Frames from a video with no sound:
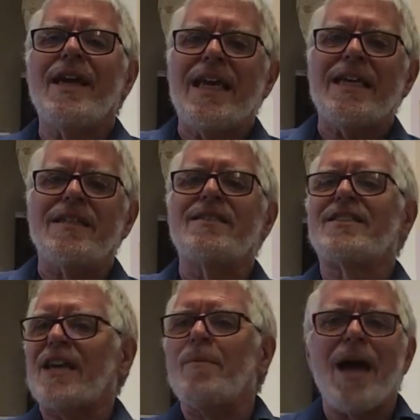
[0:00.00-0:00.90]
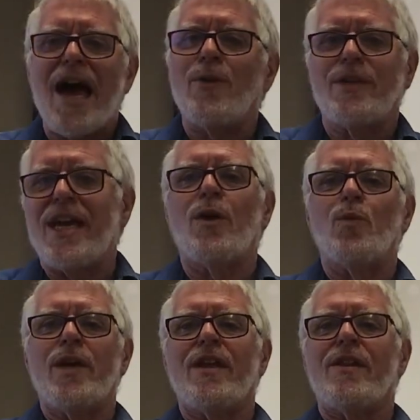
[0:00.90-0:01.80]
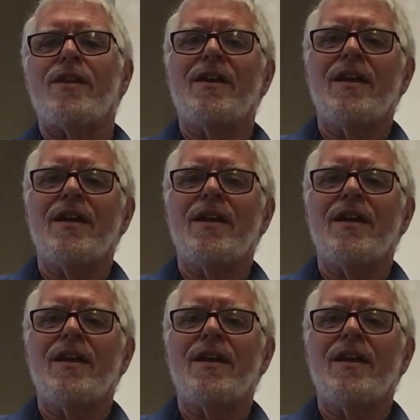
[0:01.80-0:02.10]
is somehow dealt with,